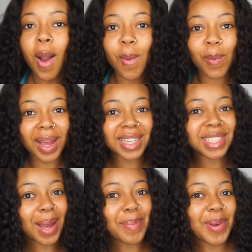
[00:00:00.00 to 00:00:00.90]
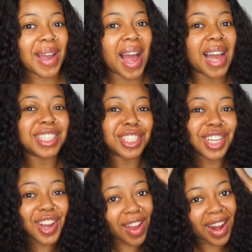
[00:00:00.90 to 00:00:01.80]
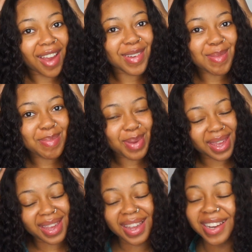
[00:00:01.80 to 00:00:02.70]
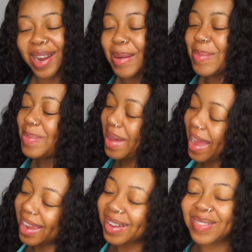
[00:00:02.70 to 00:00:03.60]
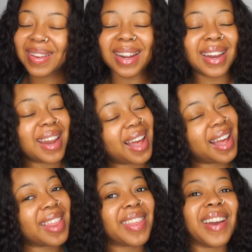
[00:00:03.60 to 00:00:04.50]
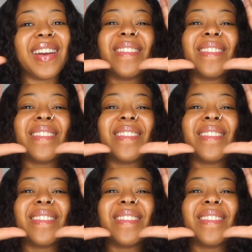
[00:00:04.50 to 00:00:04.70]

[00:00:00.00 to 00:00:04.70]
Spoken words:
What is up, you guys? It's your girl ARIE B, and I'm back with another